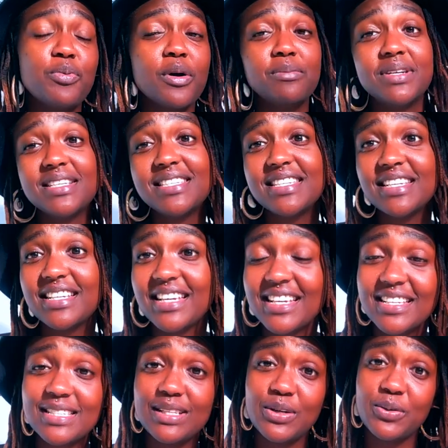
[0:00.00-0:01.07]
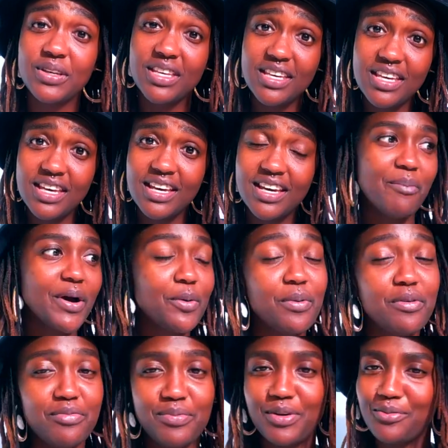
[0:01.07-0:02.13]
probably still is low-key, but
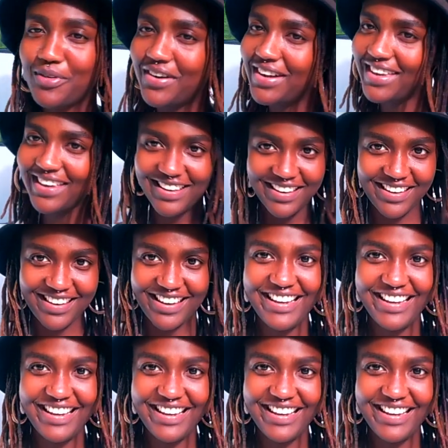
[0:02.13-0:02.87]
we've been working.